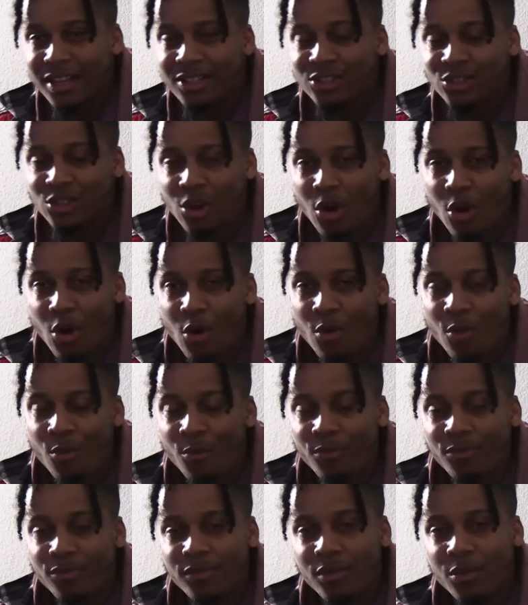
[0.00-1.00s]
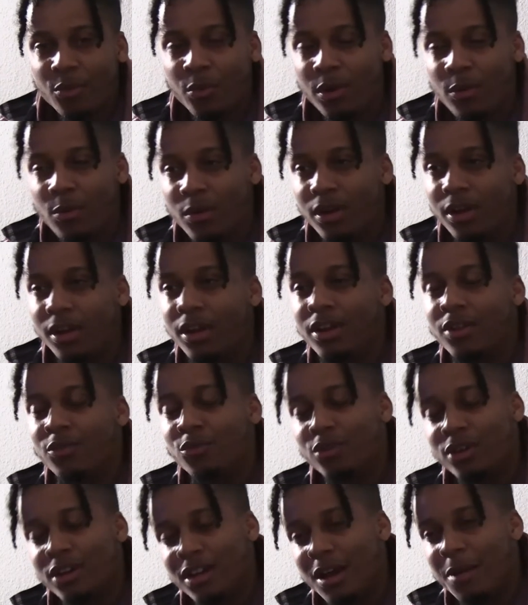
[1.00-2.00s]
So we would
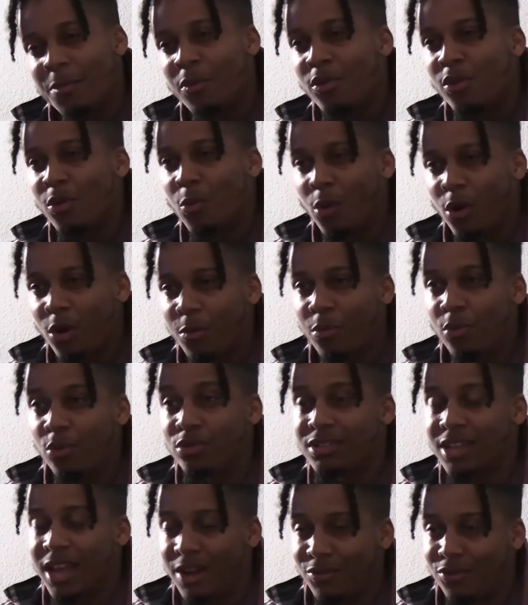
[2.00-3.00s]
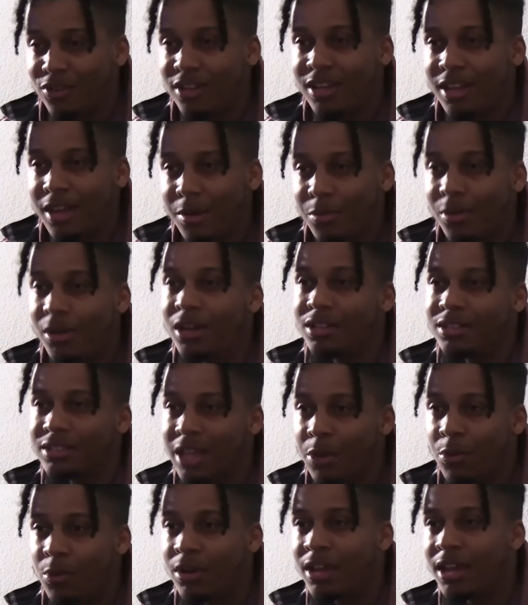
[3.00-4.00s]
re up on the work boots every year because
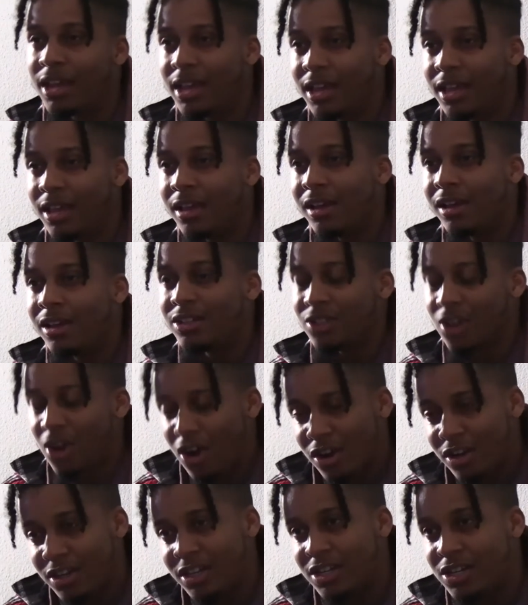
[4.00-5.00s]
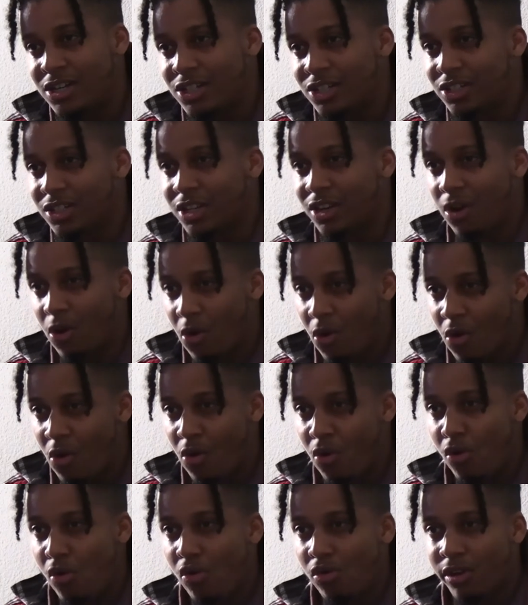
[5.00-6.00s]
they would get tarnished and
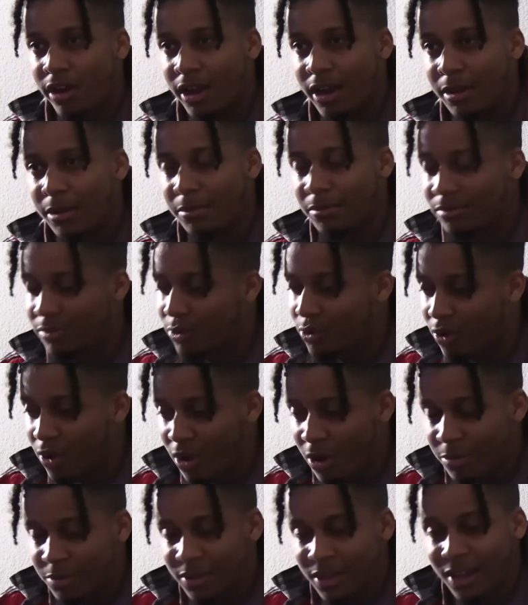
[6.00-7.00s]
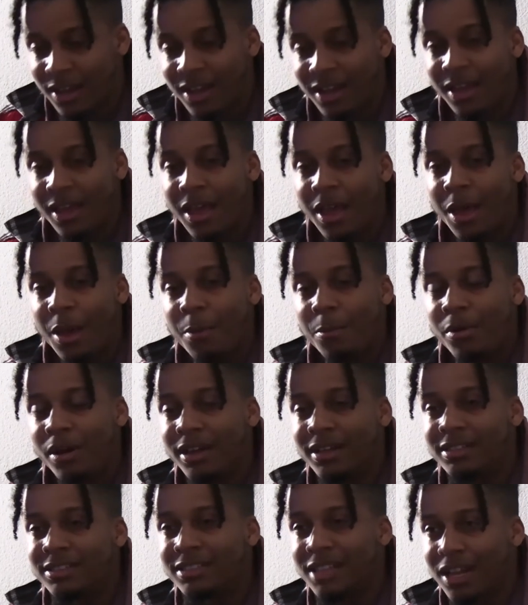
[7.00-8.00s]
old and you know what I'm saying. Yeah.
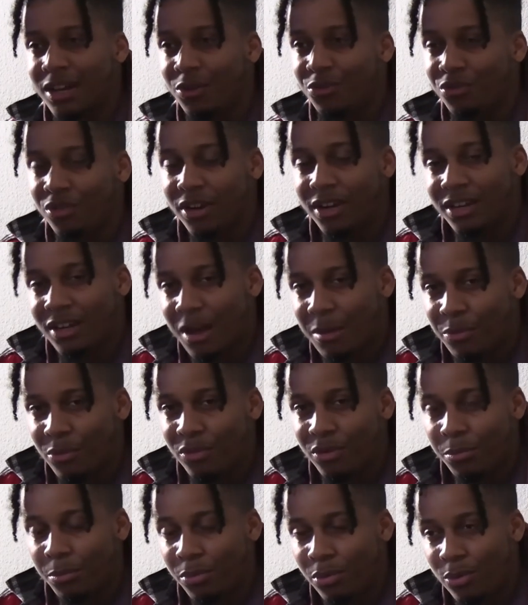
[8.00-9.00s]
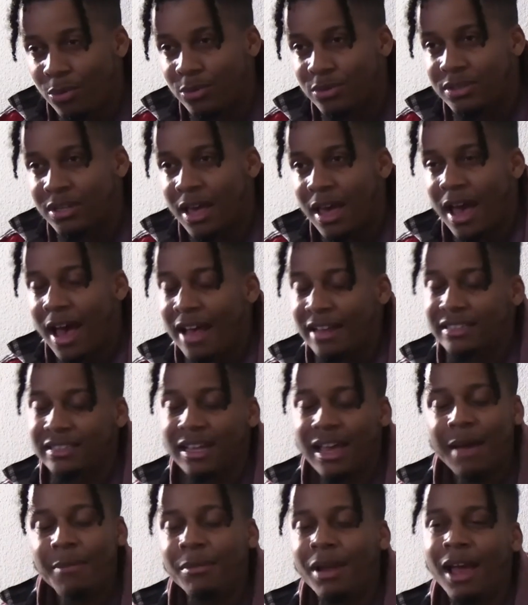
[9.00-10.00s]
But instead of re up on the boots, I
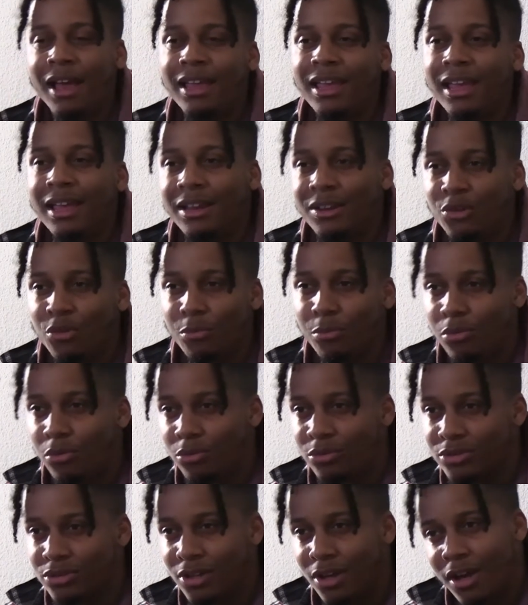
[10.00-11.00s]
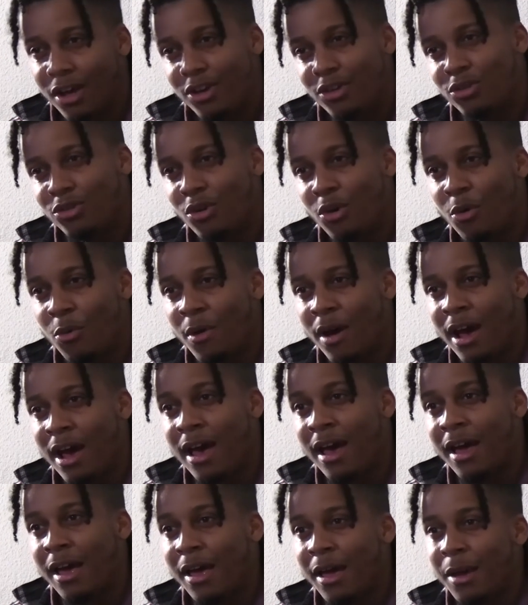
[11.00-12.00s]
said I'm not getting new boots. You know
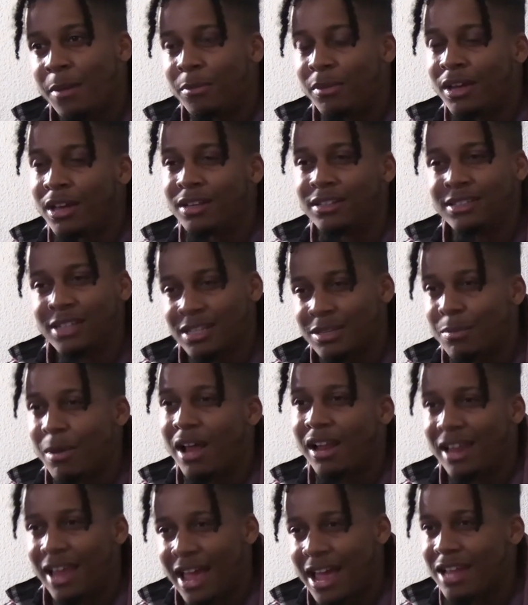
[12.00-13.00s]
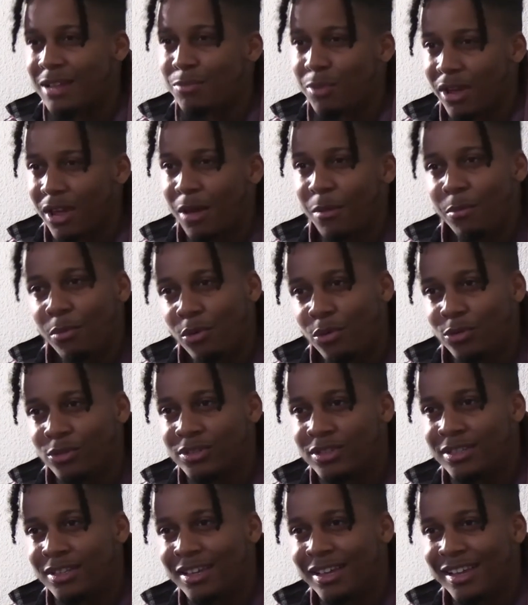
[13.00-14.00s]
why? Because this is my last pair of
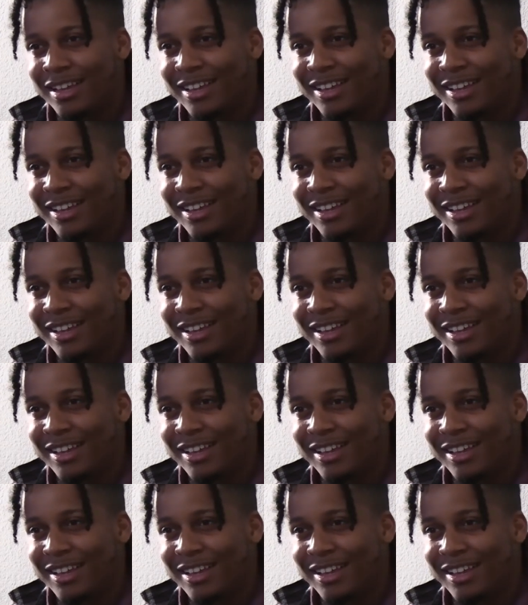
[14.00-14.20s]
boots.